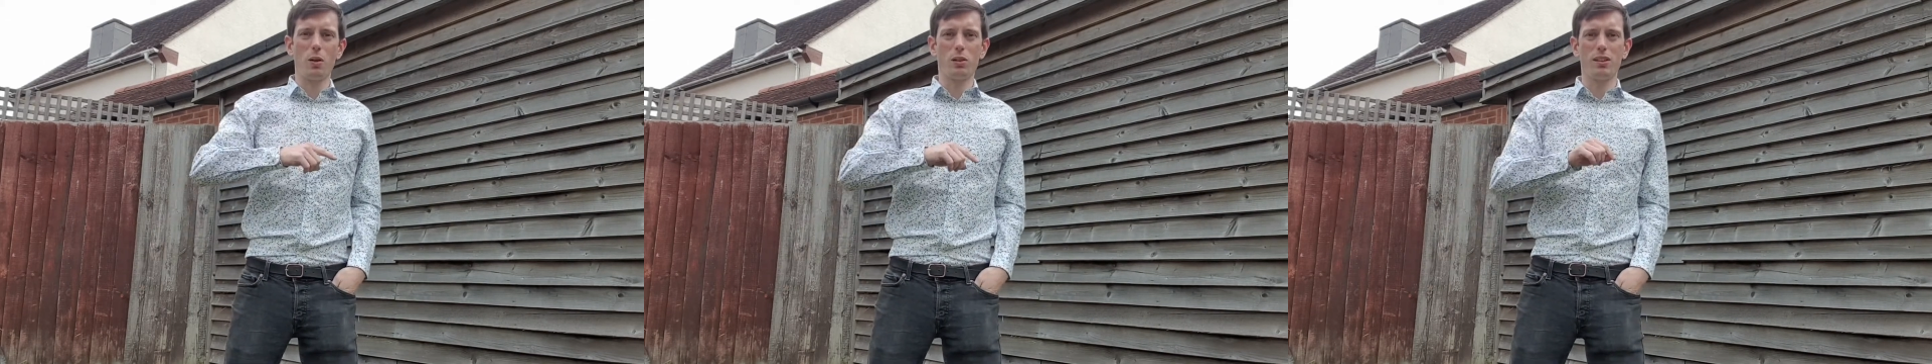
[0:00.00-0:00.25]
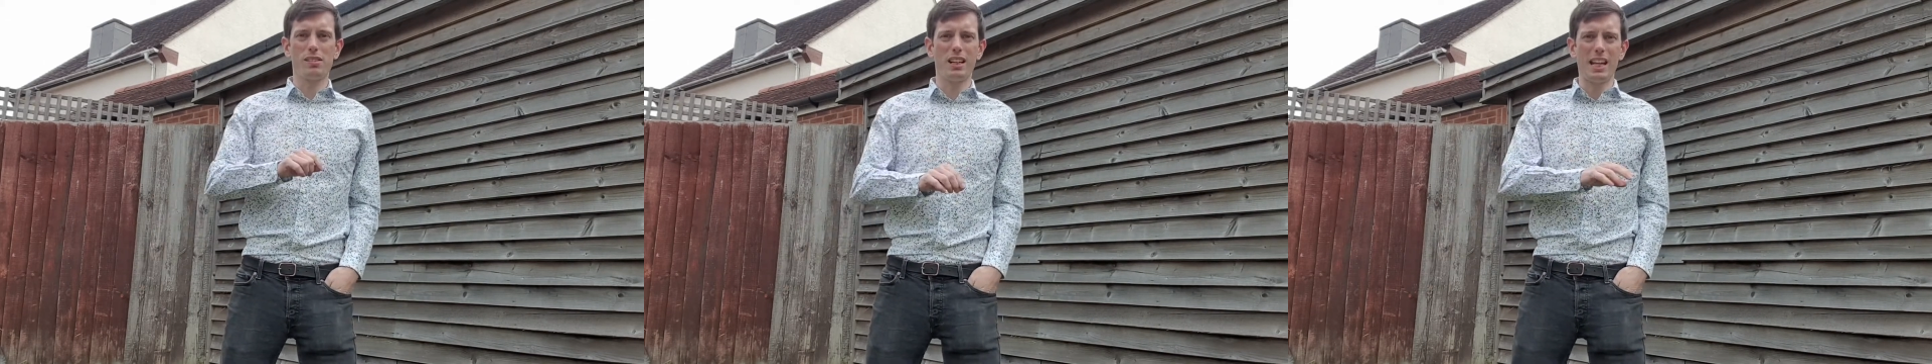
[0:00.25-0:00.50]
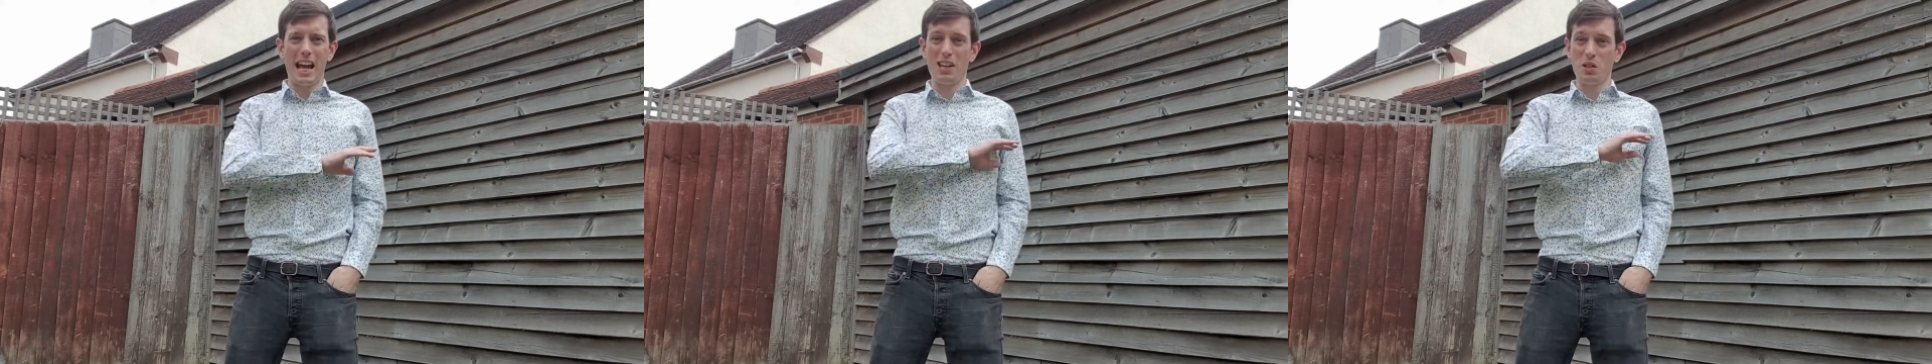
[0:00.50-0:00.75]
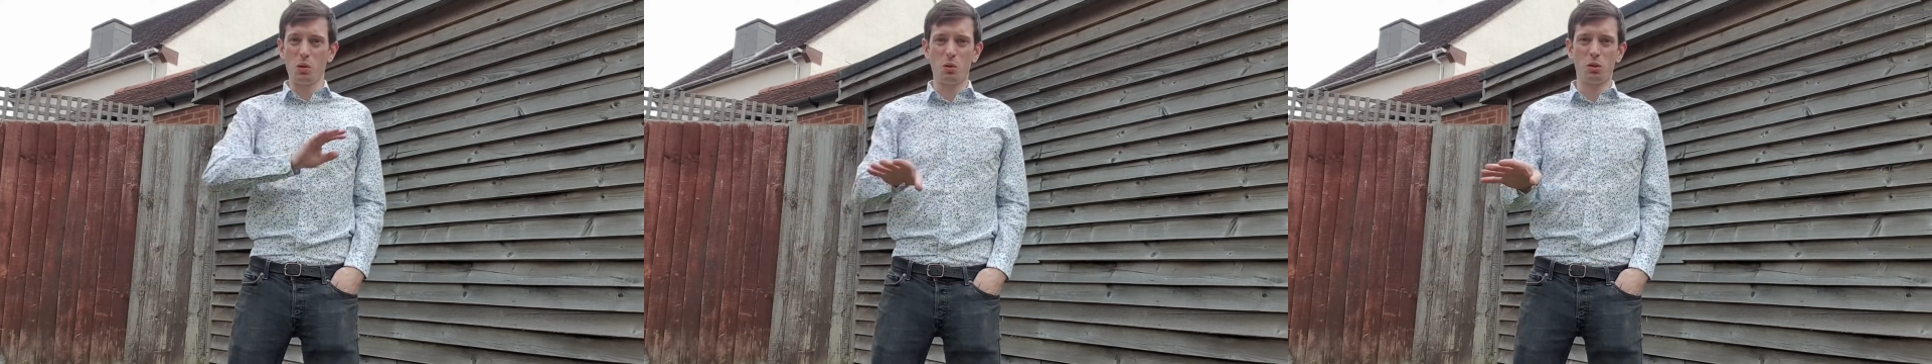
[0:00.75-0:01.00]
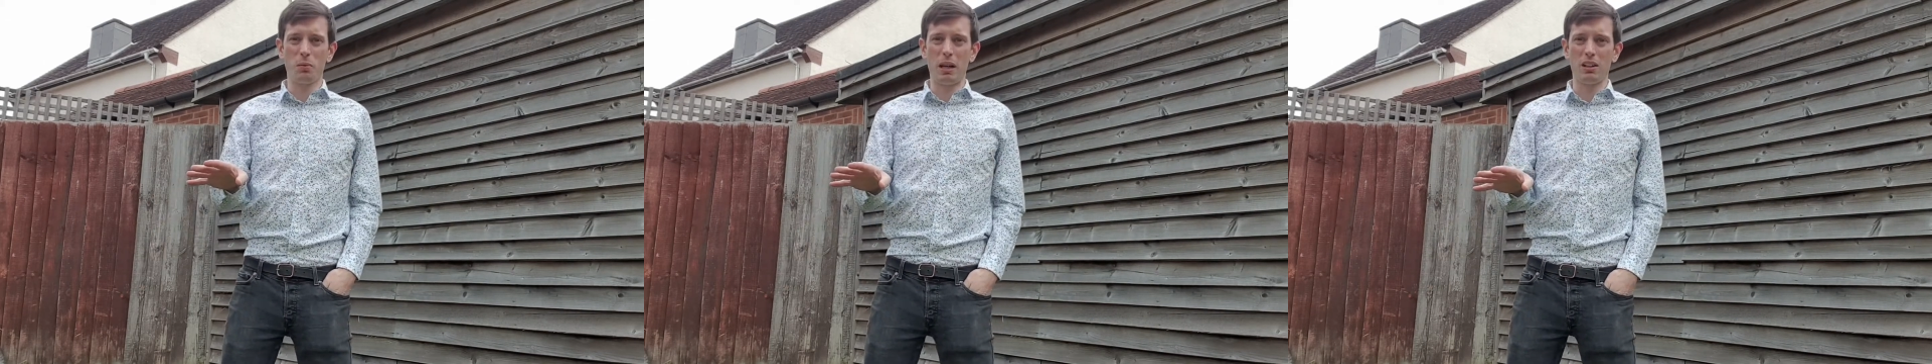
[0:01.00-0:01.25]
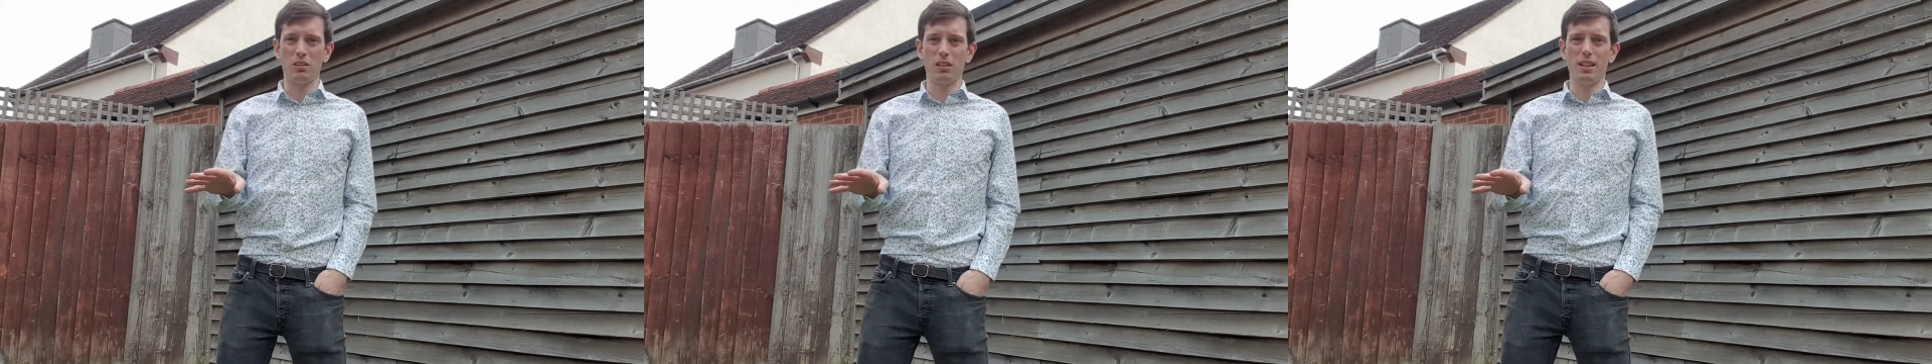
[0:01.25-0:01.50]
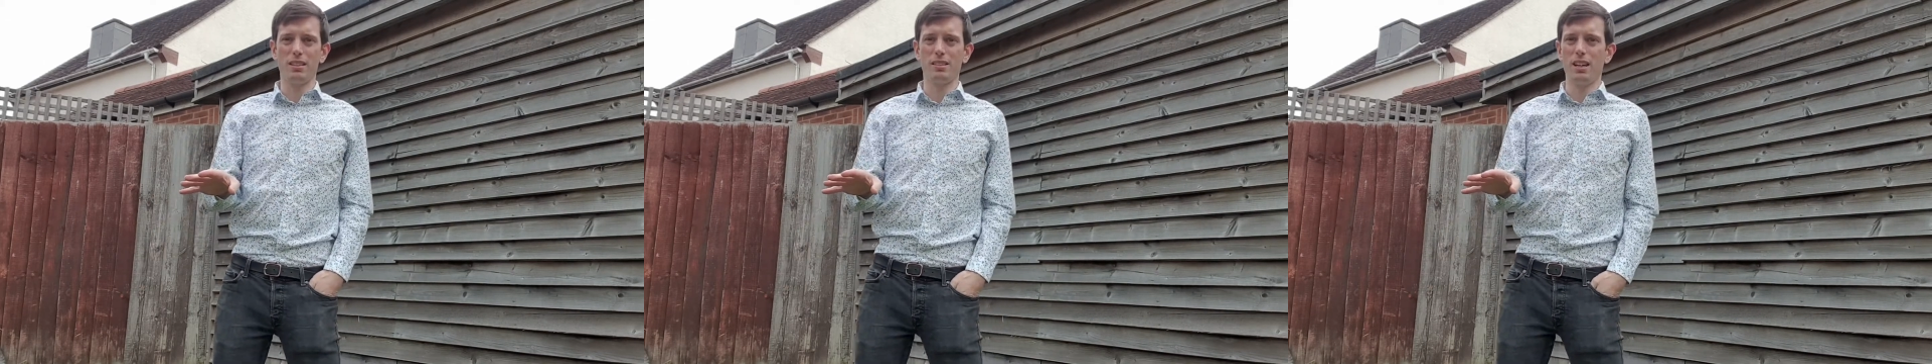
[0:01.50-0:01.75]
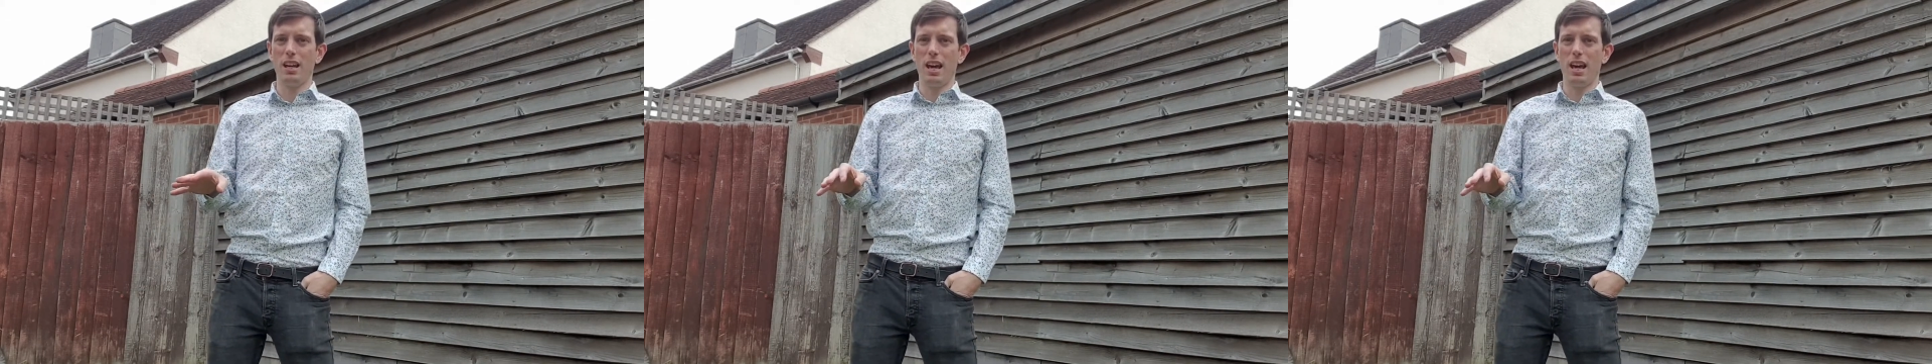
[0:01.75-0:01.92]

I was going to tell you how you could automate all this.